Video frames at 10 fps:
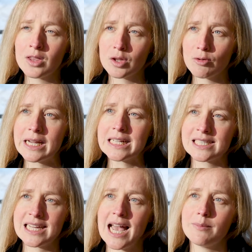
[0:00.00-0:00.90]
three
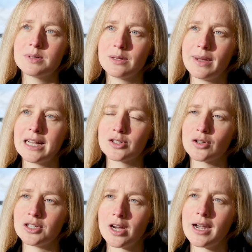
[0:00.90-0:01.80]
steps to make sure
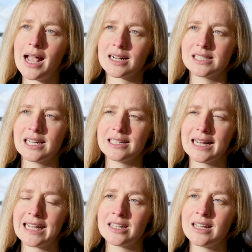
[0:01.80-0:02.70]
you don't
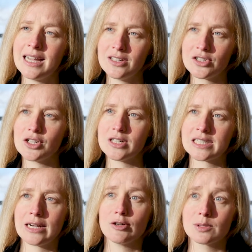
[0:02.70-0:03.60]
accidentally introduce
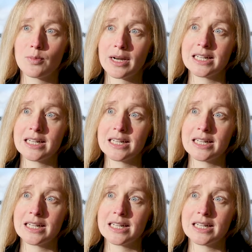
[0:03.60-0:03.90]
it or spread